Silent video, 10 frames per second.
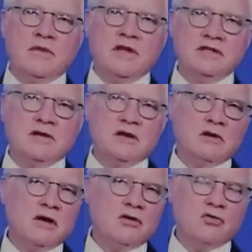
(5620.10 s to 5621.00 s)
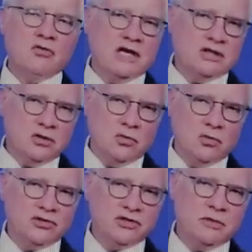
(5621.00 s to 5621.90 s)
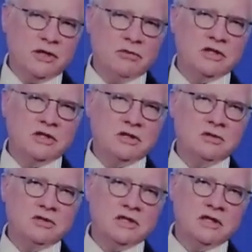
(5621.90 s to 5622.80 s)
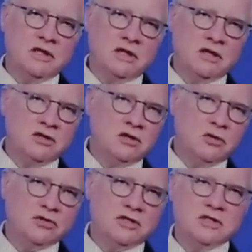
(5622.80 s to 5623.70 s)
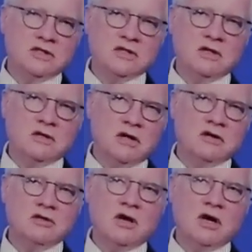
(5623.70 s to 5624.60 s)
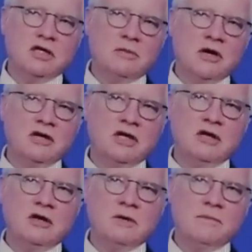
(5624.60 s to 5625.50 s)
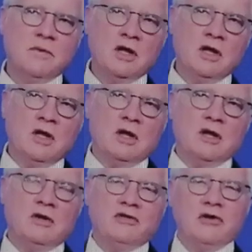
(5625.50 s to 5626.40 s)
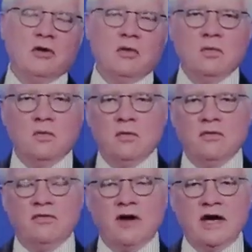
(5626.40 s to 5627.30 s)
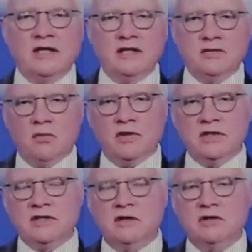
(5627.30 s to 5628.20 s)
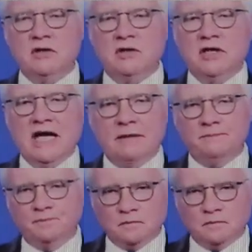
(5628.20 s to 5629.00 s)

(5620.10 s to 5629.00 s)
These are great tools to be able to use, and the dosages are talked about here. And so what we find is when we start to look at